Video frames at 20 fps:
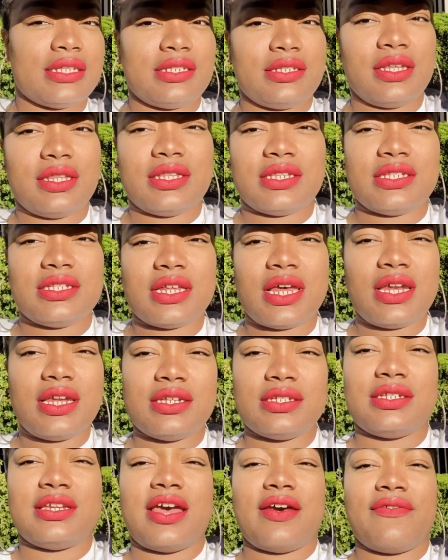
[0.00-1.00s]
so the sun
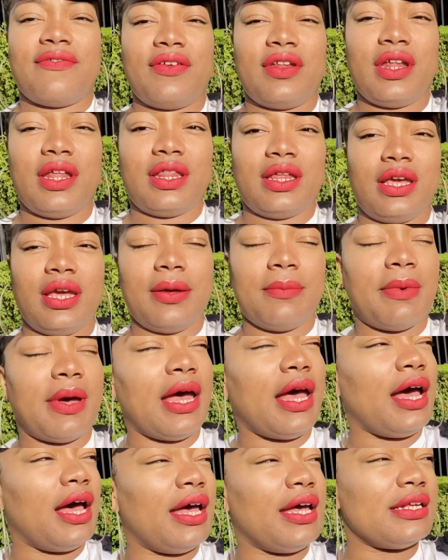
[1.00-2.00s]
is definitely in my
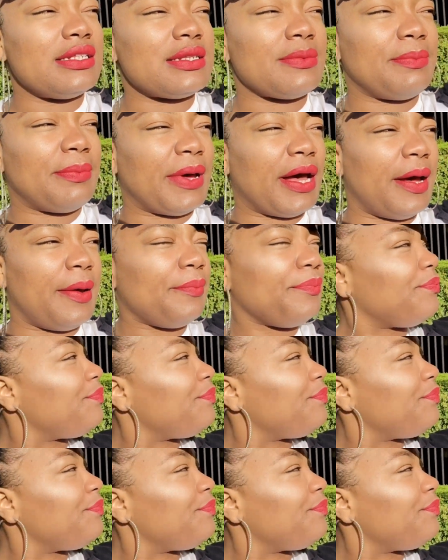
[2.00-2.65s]
eyes, but